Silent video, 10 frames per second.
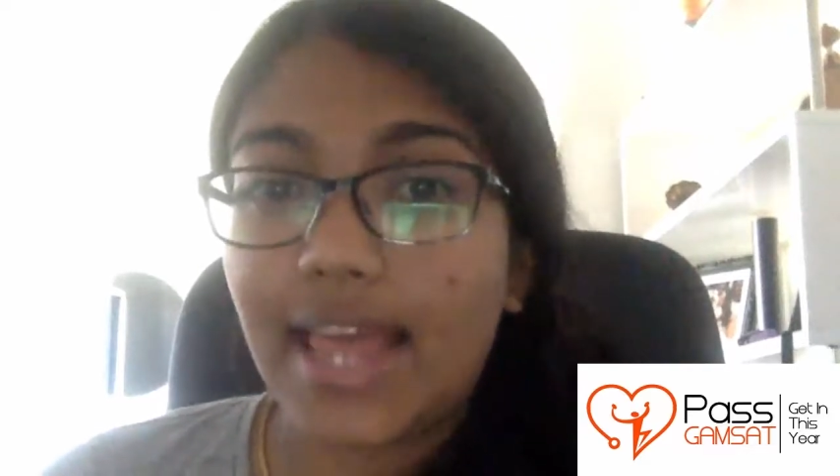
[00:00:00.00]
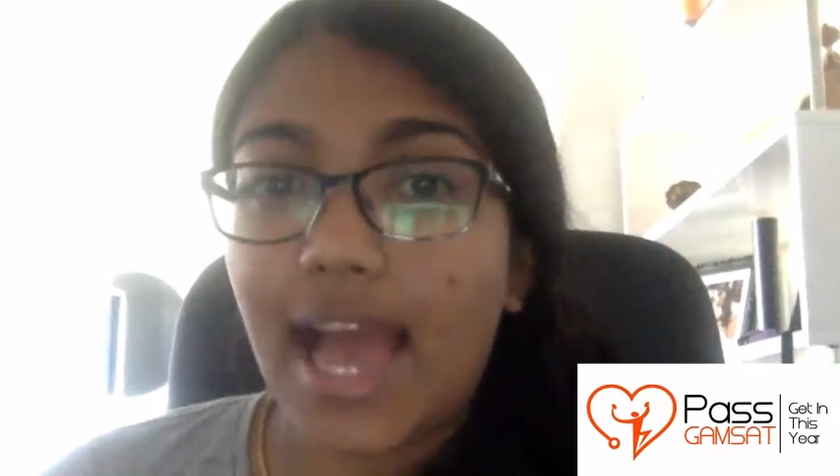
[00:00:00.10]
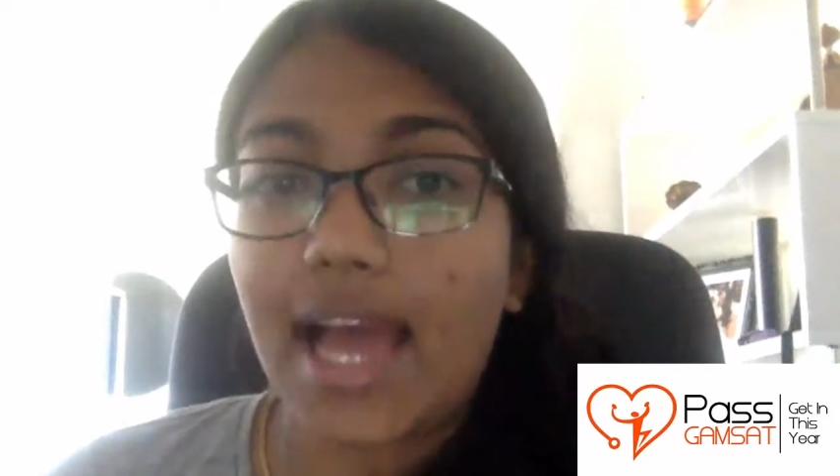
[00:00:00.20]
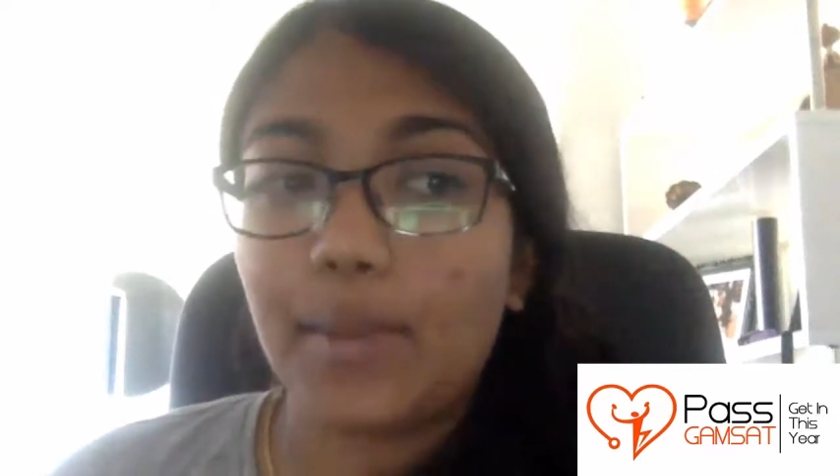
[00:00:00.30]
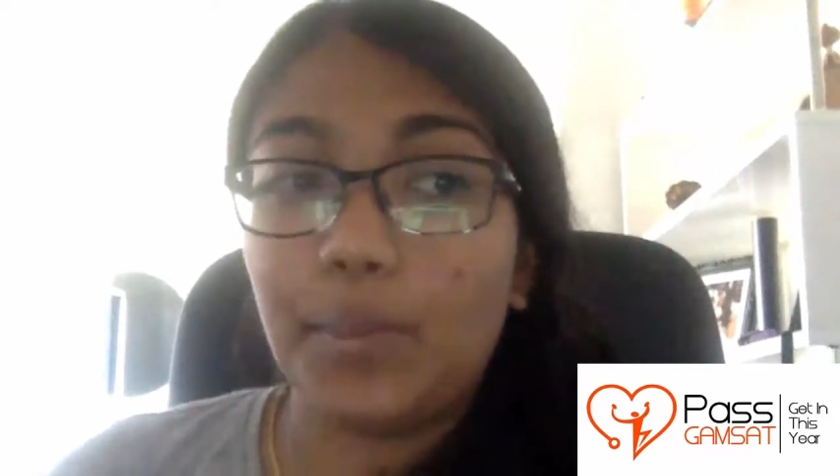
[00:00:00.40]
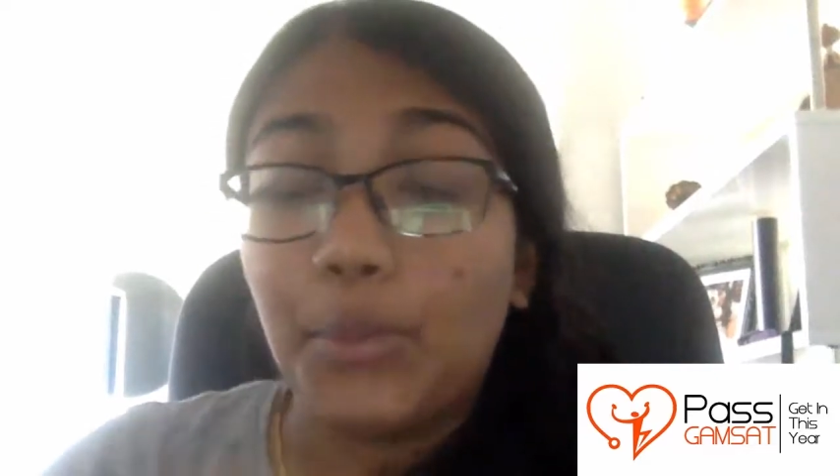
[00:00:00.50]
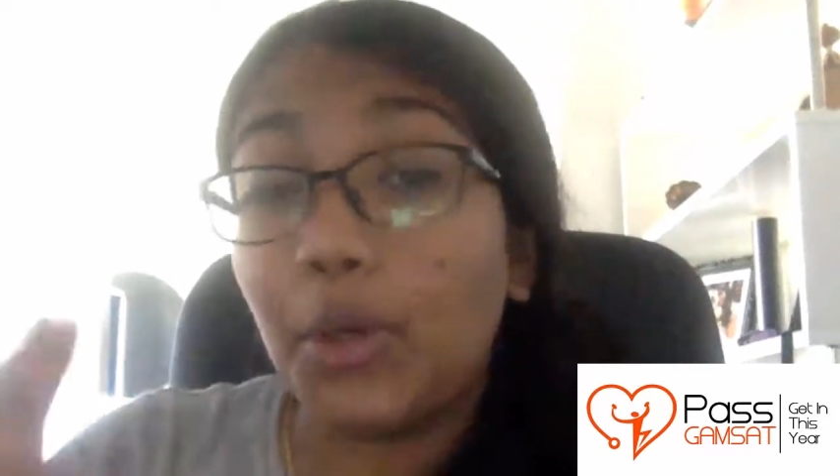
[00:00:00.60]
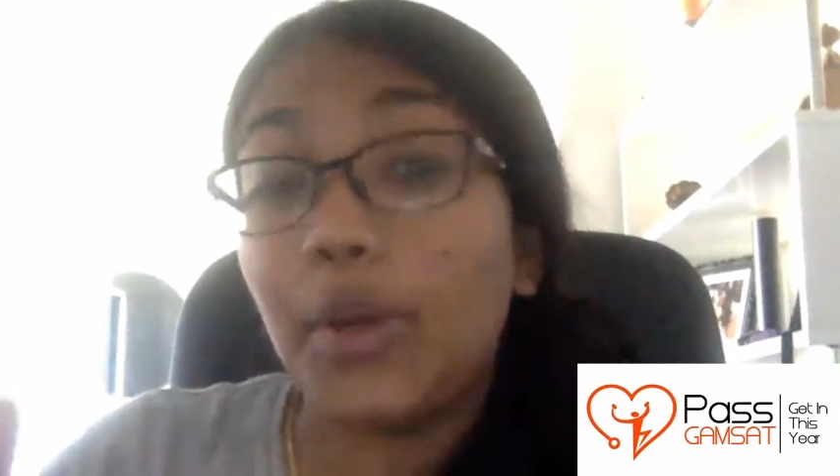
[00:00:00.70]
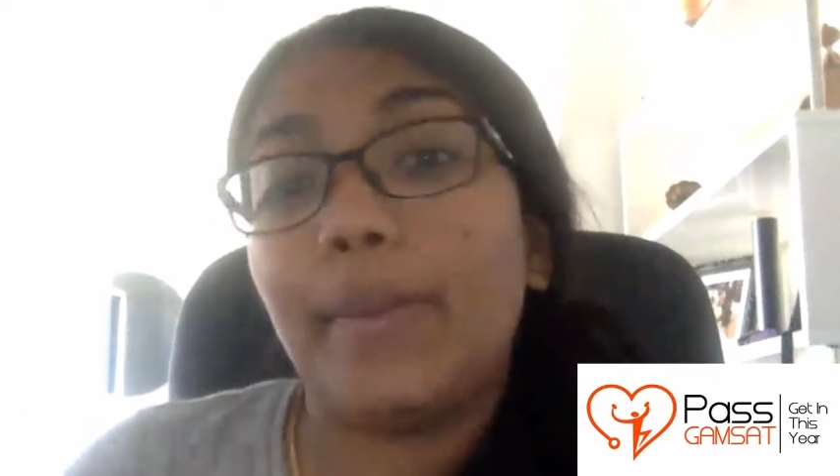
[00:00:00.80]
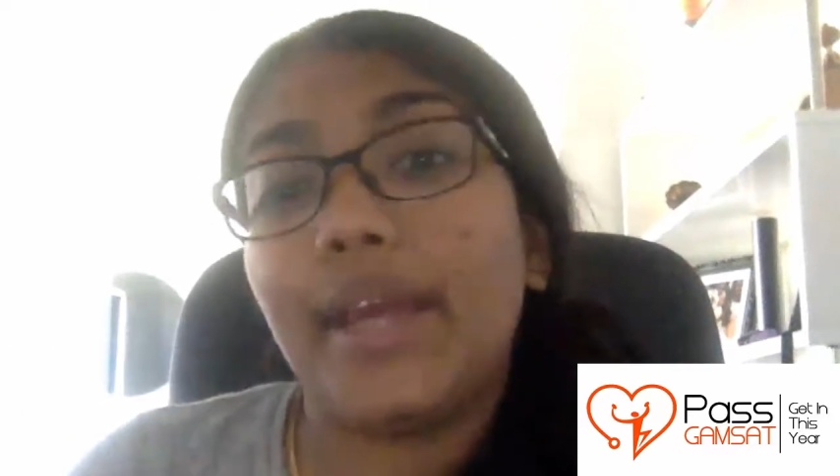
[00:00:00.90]
that
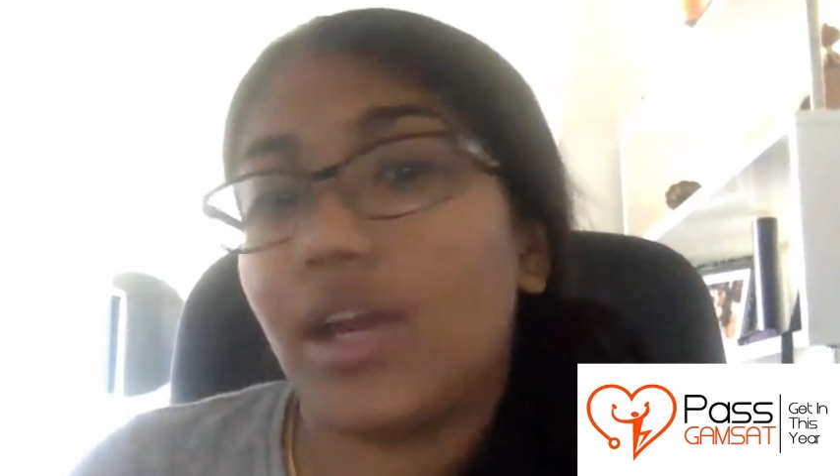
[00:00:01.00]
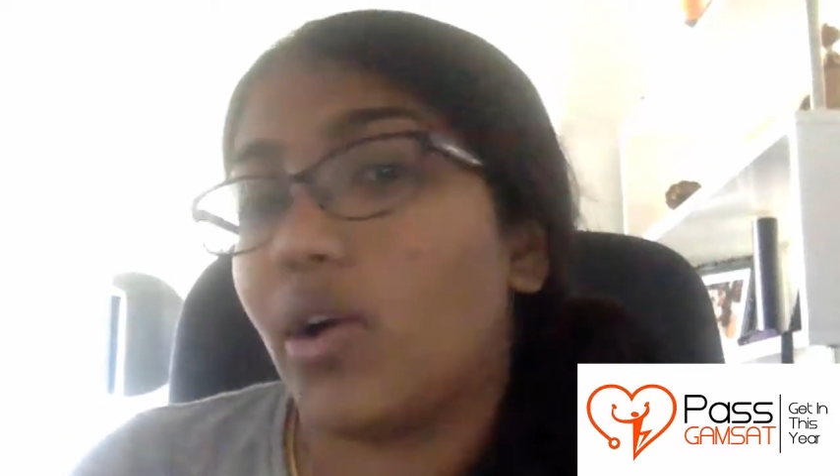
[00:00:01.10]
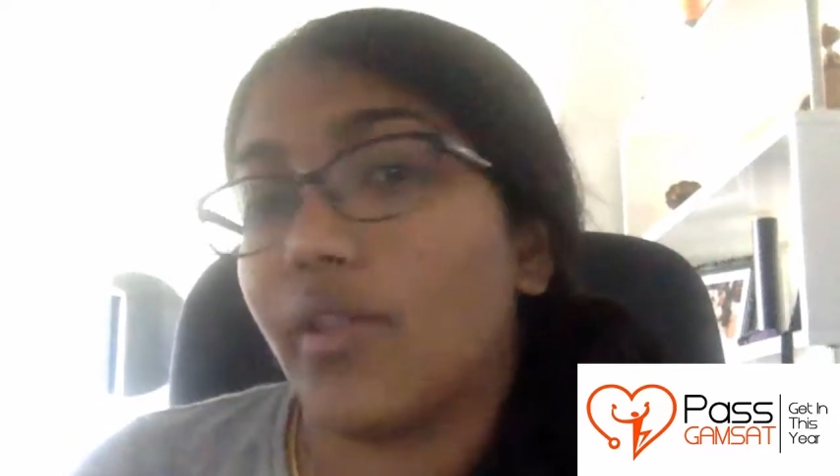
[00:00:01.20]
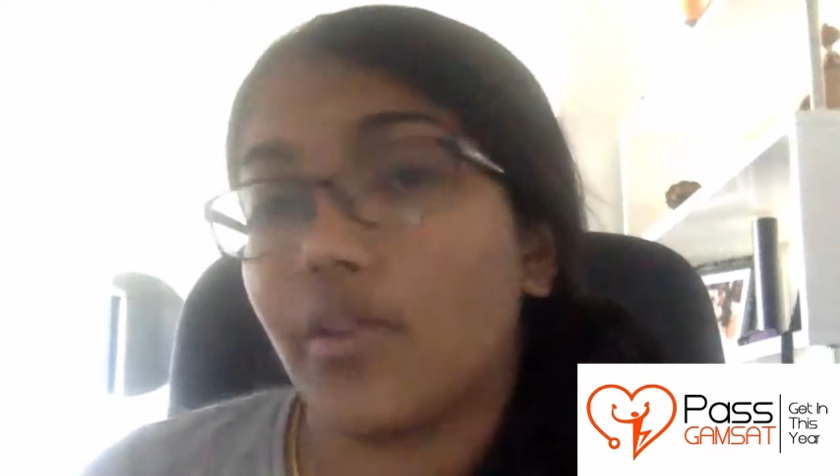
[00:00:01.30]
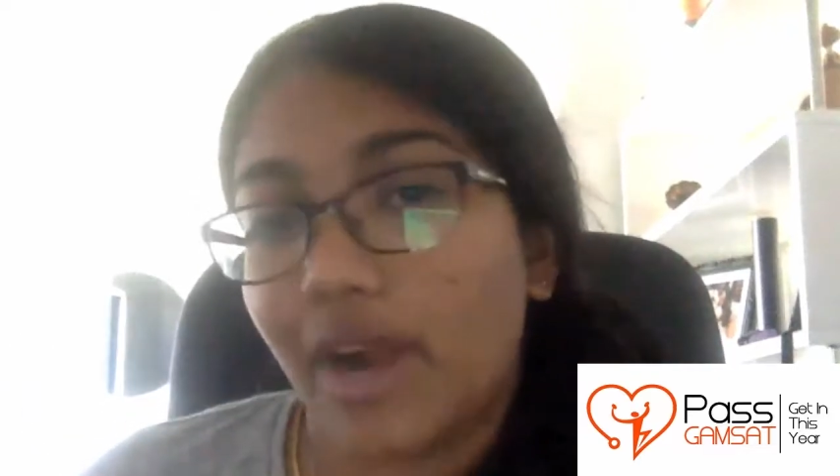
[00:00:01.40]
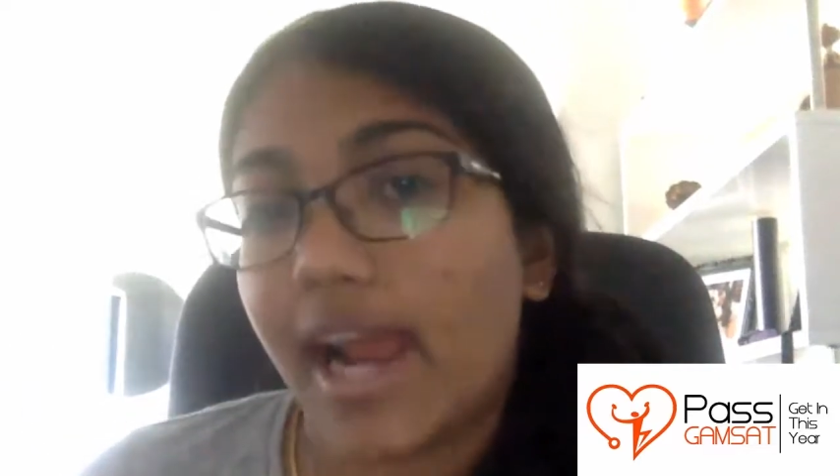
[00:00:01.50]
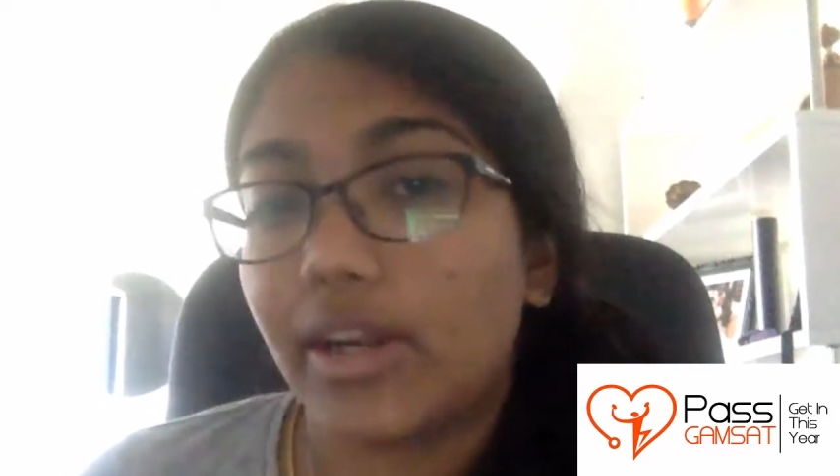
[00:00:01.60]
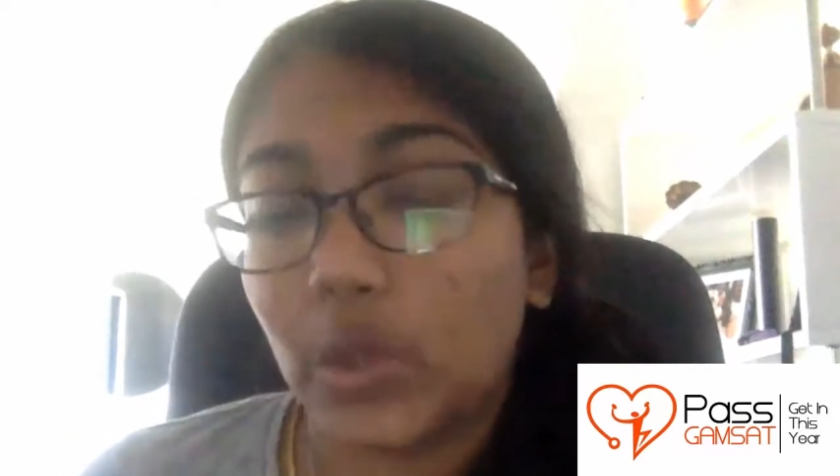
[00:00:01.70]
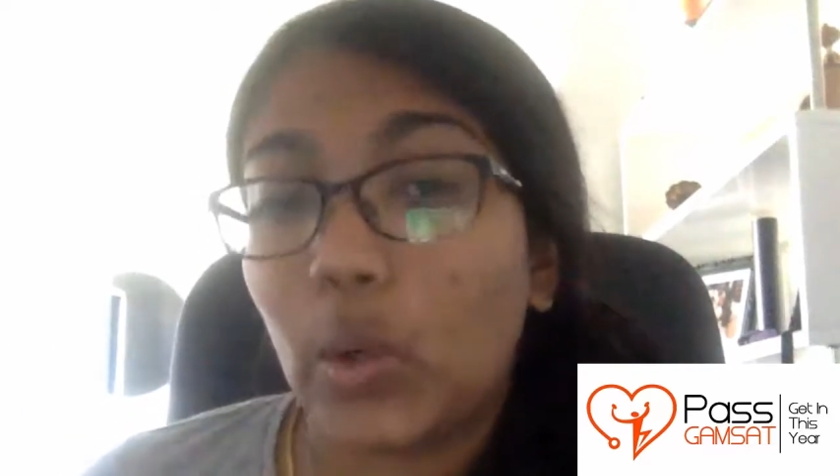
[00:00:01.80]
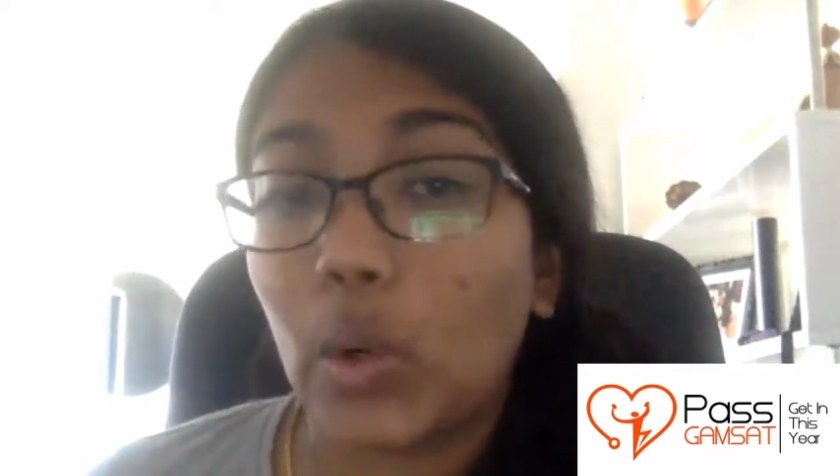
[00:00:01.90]
put me on the
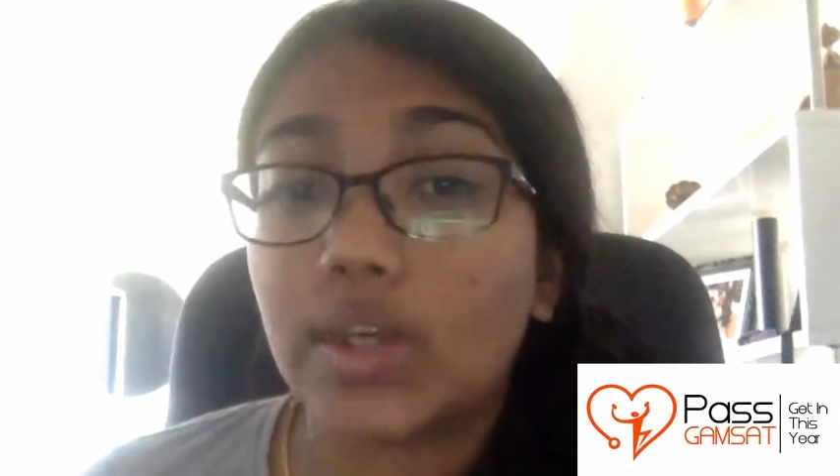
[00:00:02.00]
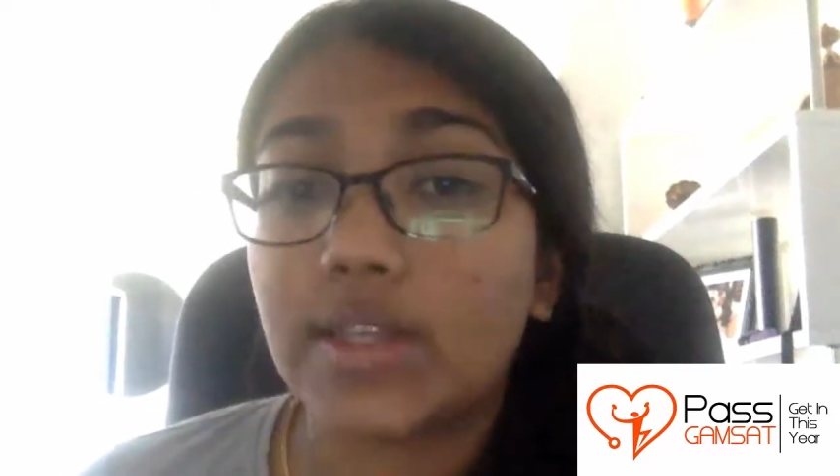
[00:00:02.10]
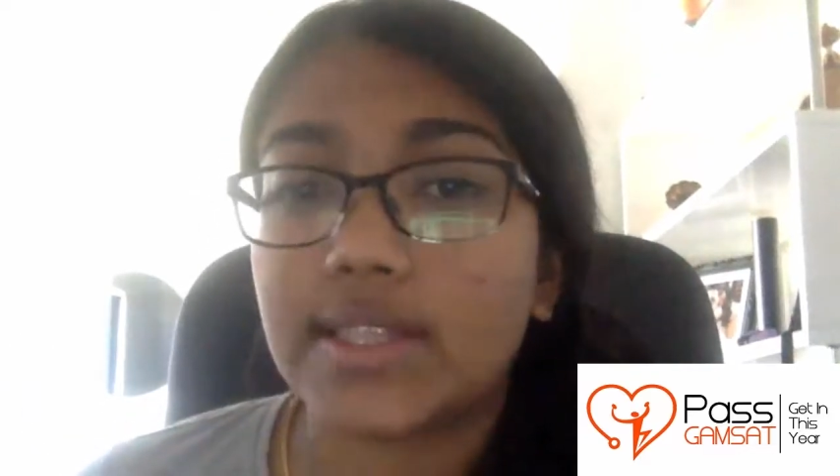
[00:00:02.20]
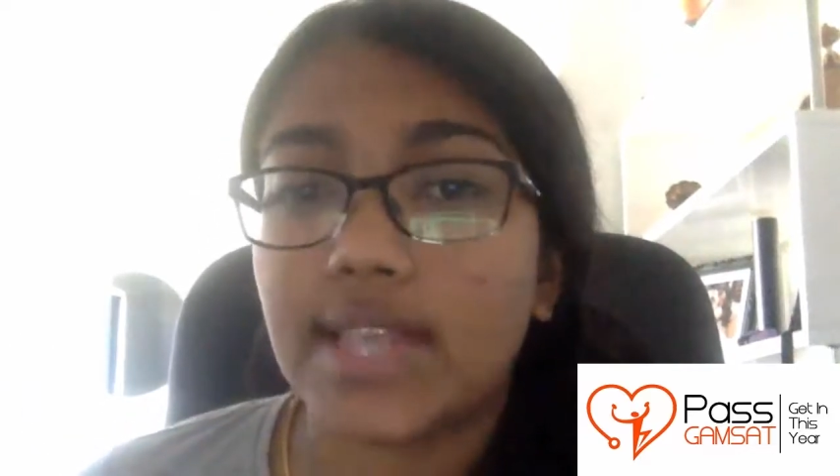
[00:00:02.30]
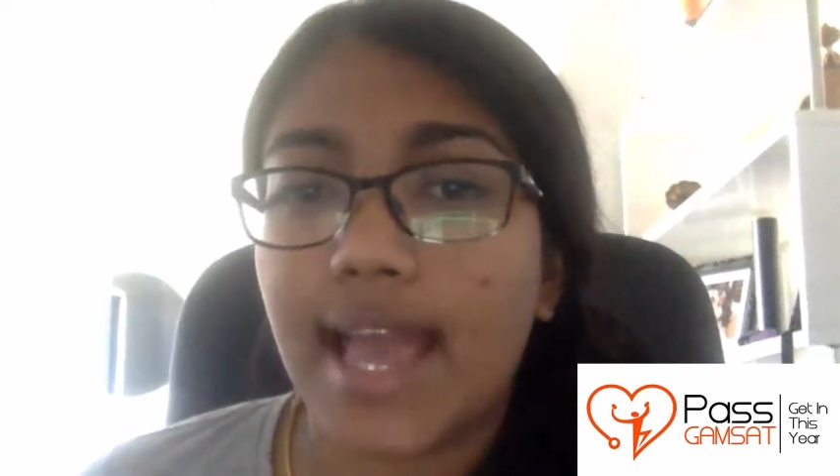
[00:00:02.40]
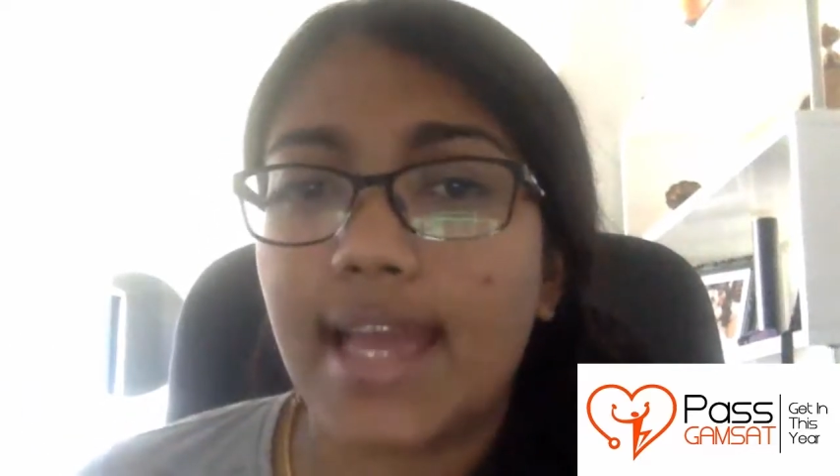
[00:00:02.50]
right course,